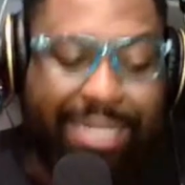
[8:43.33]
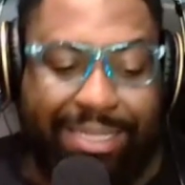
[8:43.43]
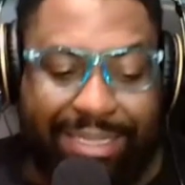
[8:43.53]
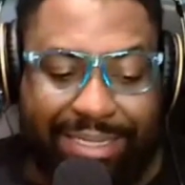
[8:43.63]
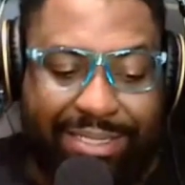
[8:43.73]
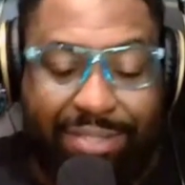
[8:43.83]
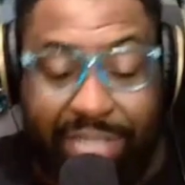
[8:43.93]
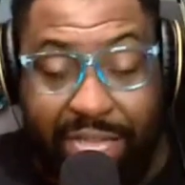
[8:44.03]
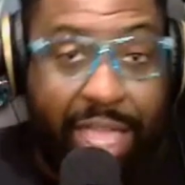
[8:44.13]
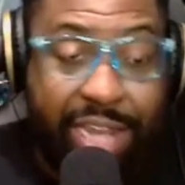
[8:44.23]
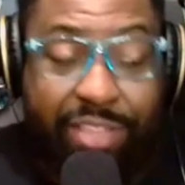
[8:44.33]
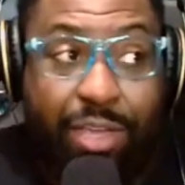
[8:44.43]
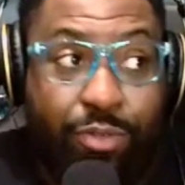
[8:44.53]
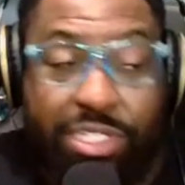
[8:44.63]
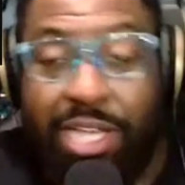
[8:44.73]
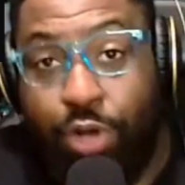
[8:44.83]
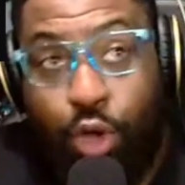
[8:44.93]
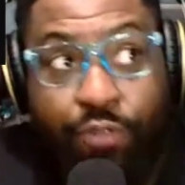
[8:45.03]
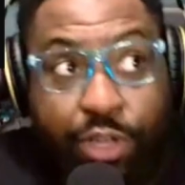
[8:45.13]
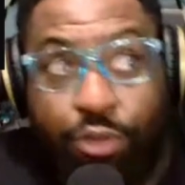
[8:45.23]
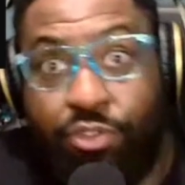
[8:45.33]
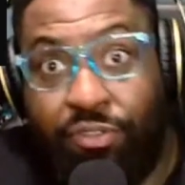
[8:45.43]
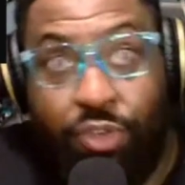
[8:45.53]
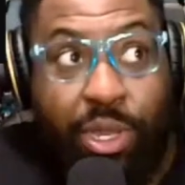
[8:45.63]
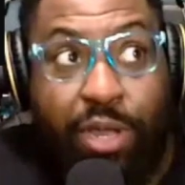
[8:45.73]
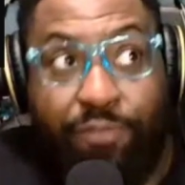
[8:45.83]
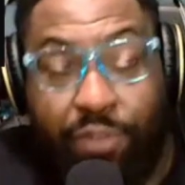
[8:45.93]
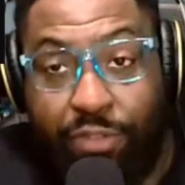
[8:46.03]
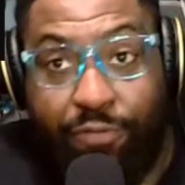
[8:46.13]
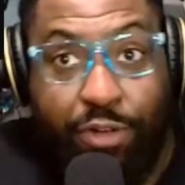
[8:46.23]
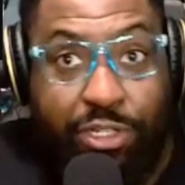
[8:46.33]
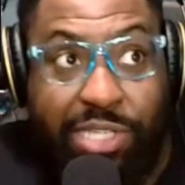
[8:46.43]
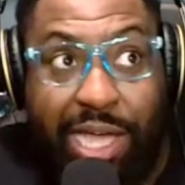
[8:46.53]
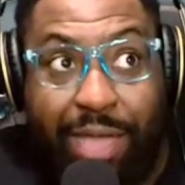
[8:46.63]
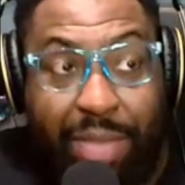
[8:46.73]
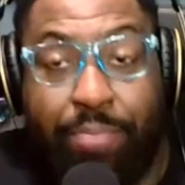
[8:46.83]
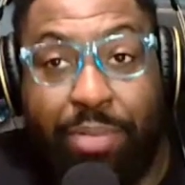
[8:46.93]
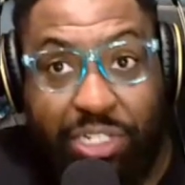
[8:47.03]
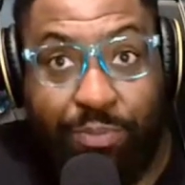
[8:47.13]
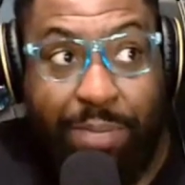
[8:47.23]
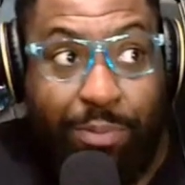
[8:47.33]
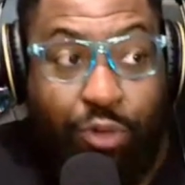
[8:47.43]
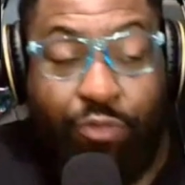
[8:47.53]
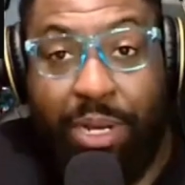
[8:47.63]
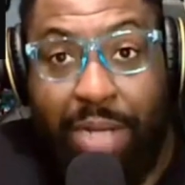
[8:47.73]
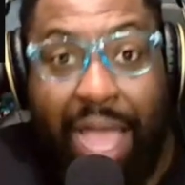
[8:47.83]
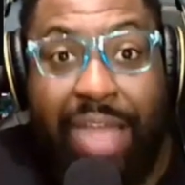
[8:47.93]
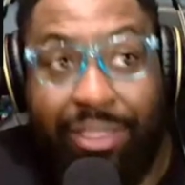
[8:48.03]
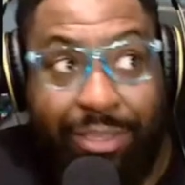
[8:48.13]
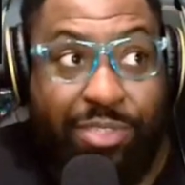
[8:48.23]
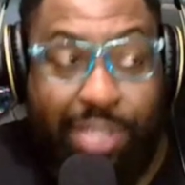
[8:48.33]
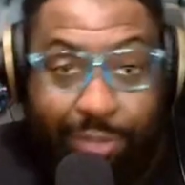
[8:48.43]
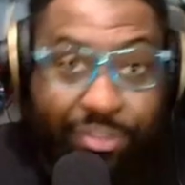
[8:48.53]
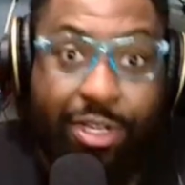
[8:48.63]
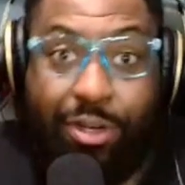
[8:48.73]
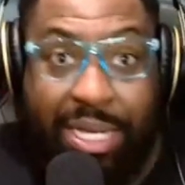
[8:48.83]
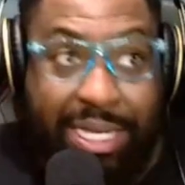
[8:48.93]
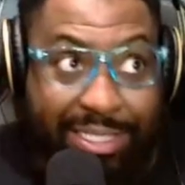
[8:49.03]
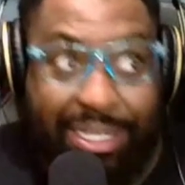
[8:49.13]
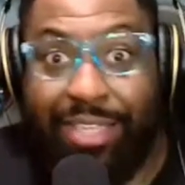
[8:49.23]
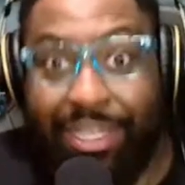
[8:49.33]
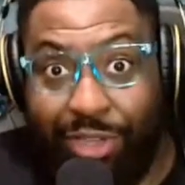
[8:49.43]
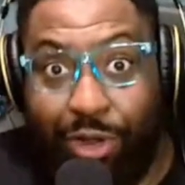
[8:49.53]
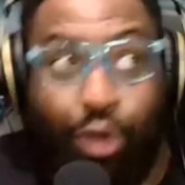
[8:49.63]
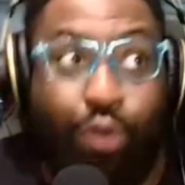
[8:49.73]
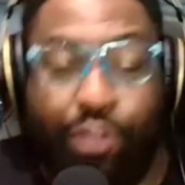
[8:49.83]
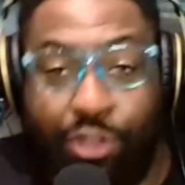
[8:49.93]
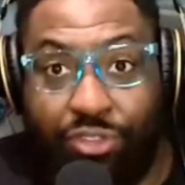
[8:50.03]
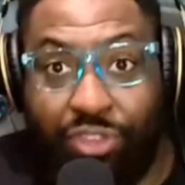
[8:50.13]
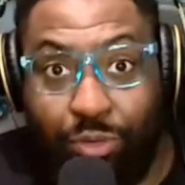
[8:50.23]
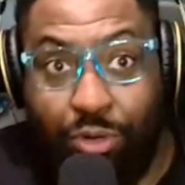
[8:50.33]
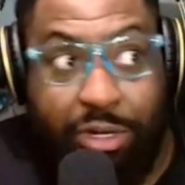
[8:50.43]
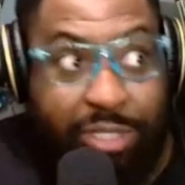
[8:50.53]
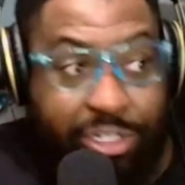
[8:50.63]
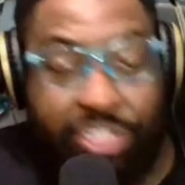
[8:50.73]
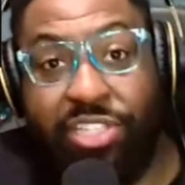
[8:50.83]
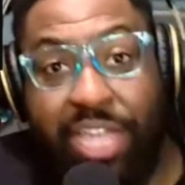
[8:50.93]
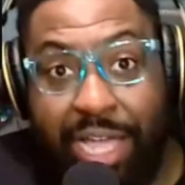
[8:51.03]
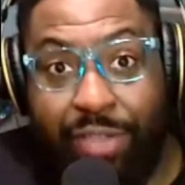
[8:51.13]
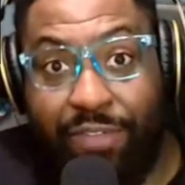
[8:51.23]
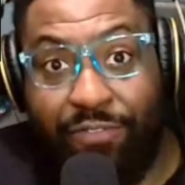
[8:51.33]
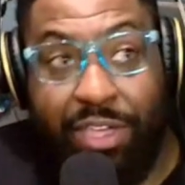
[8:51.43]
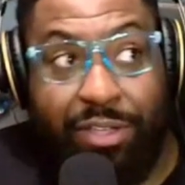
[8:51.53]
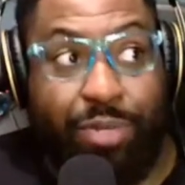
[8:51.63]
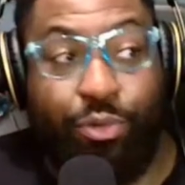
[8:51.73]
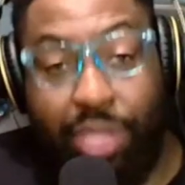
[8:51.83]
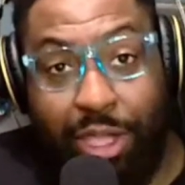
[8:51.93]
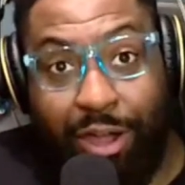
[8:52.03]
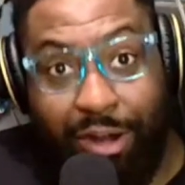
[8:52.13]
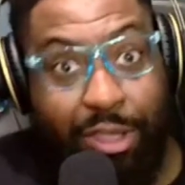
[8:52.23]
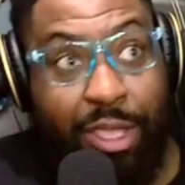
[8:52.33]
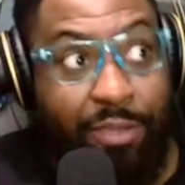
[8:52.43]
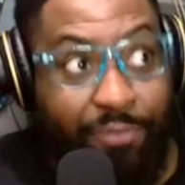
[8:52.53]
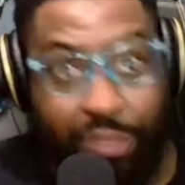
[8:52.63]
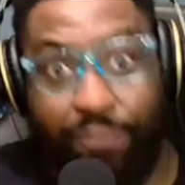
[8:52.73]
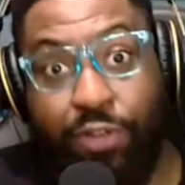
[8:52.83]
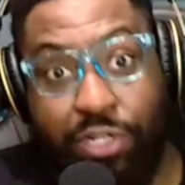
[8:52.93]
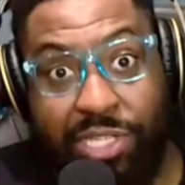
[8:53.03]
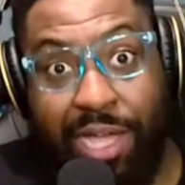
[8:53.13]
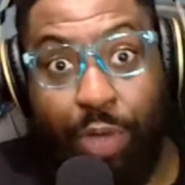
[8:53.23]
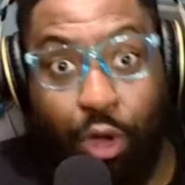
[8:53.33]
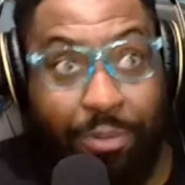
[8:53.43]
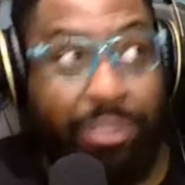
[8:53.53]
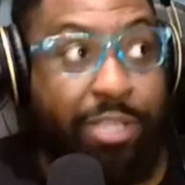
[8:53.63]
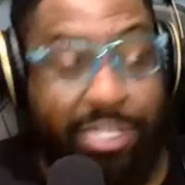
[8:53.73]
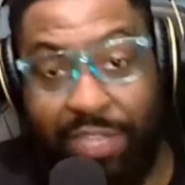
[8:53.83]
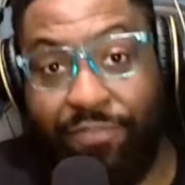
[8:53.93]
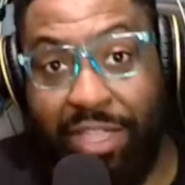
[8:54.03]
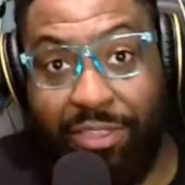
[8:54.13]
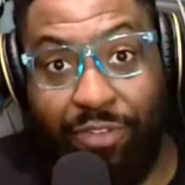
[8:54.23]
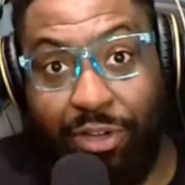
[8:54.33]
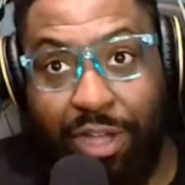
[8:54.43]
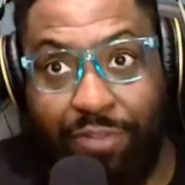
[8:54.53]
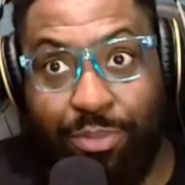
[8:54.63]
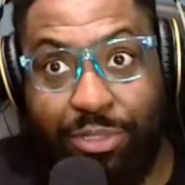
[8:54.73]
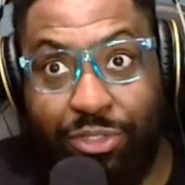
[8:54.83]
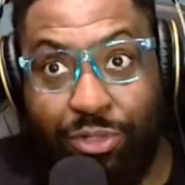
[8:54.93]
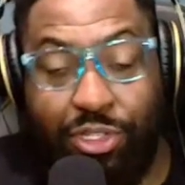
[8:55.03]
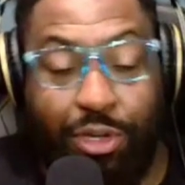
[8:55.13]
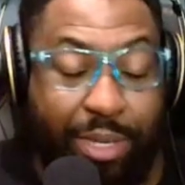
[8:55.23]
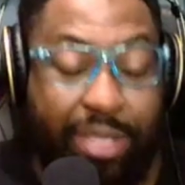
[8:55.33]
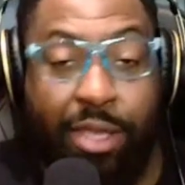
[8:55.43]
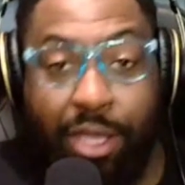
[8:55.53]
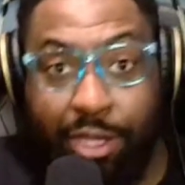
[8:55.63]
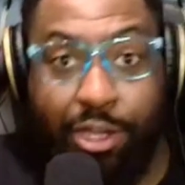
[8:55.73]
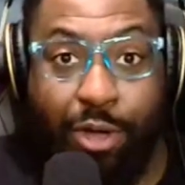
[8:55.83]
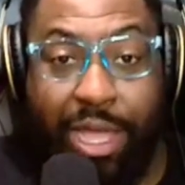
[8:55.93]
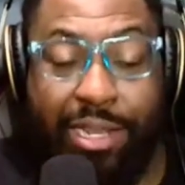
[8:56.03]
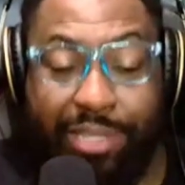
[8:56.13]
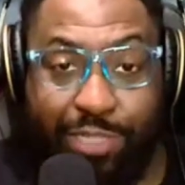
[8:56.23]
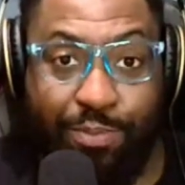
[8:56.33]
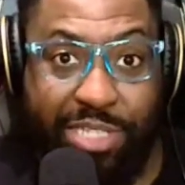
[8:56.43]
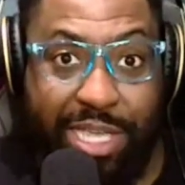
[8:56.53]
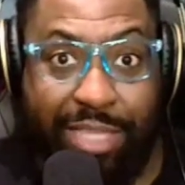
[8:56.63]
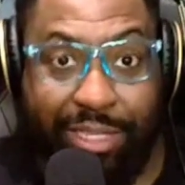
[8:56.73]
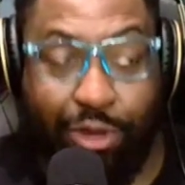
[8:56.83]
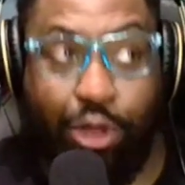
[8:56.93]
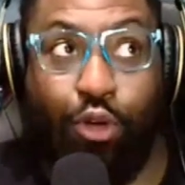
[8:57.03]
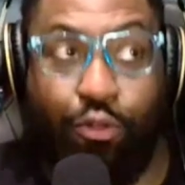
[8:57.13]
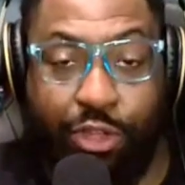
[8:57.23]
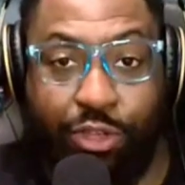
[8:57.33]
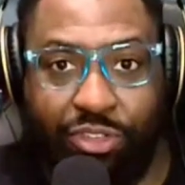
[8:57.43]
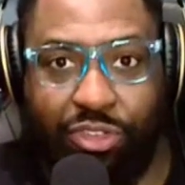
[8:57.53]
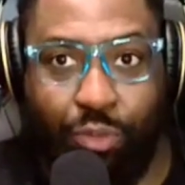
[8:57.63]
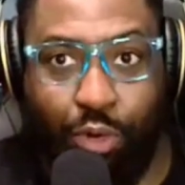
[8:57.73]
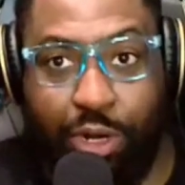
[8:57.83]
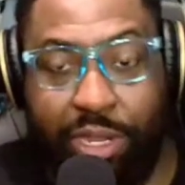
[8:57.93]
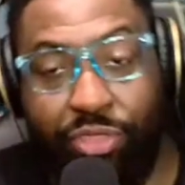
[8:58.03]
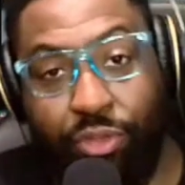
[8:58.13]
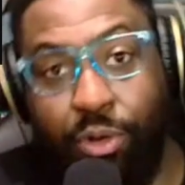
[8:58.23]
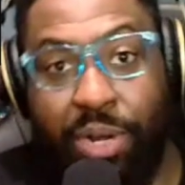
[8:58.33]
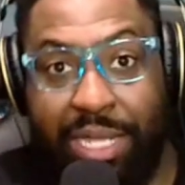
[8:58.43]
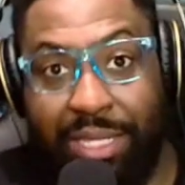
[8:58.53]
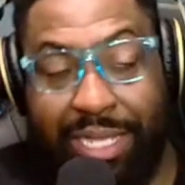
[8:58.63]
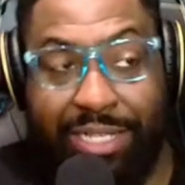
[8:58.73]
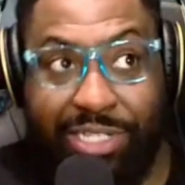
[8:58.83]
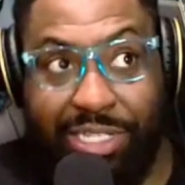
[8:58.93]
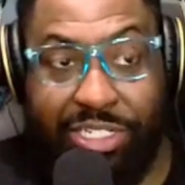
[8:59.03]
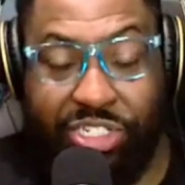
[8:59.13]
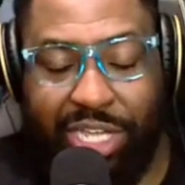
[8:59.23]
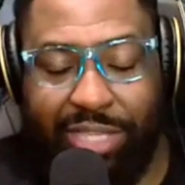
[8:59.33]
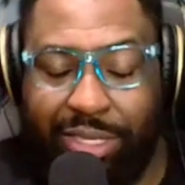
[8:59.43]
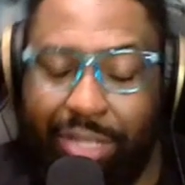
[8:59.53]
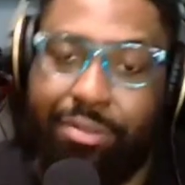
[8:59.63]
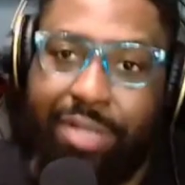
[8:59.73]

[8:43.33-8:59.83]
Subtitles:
It's anything will sound overused if you hear it for the first time by a bunch of people who've been hiding themselves. So it's not that they're overusing the word. They're just saying how they feel and who they are for the first time openly because they finally feel comfortable to do so. But go ahead and let's pretend like they're overusing the word and throw it in like it's a cliche thing.